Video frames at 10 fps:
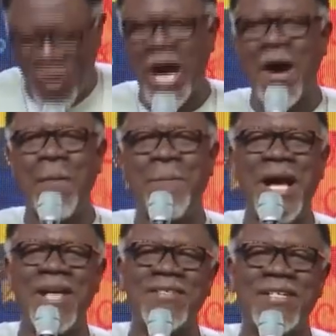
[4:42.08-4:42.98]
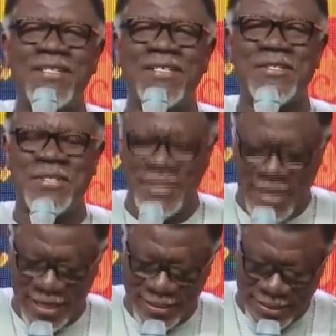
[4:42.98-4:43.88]
So our passage
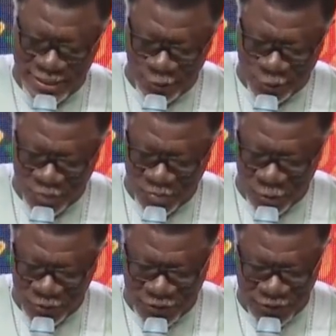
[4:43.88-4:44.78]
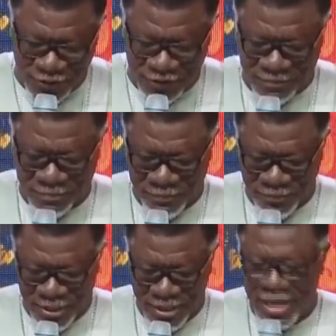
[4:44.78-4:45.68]
today deals with Moses
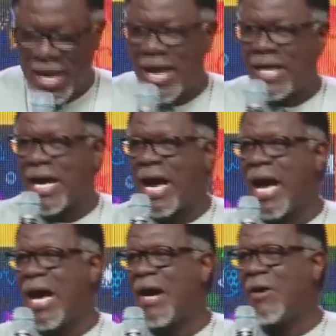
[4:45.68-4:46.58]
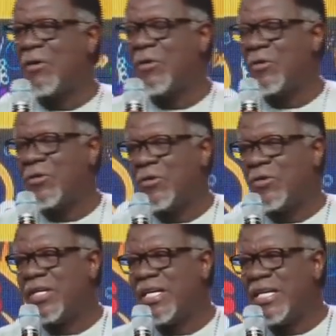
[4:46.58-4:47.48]
and how
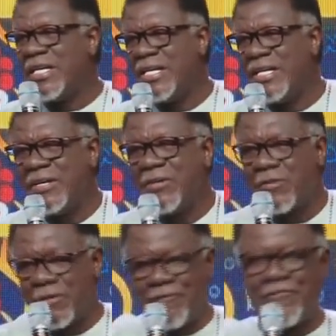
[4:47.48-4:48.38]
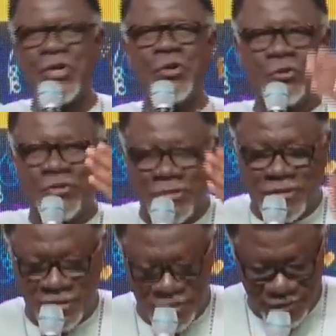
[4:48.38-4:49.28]
he
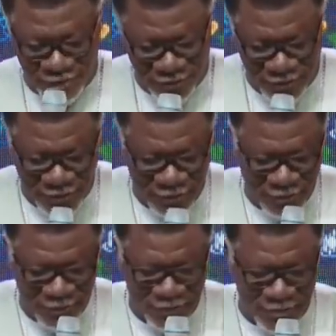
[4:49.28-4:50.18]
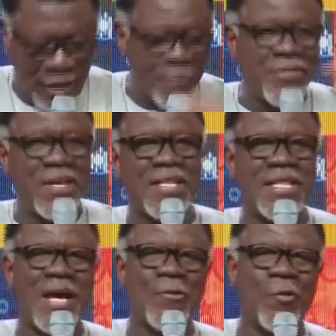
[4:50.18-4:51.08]
refused
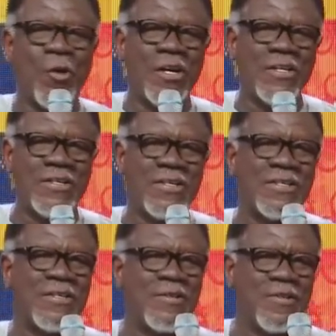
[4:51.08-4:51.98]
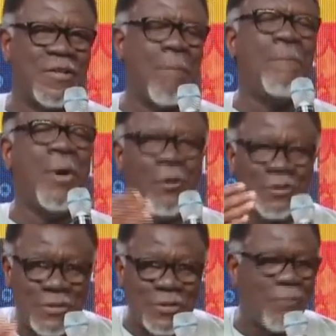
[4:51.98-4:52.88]
something that was
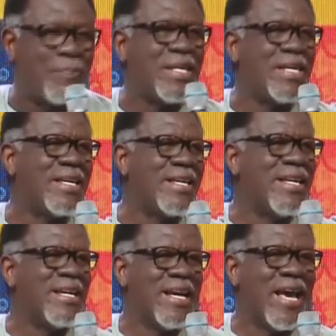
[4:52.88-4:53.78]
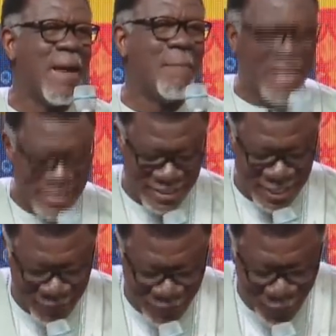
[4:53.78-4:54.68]
supposed to be a
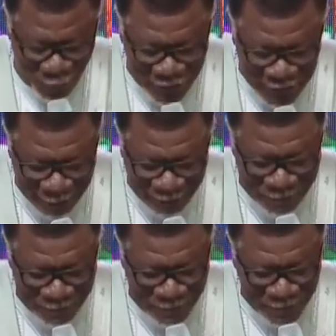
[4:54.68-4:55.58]
blessing for him.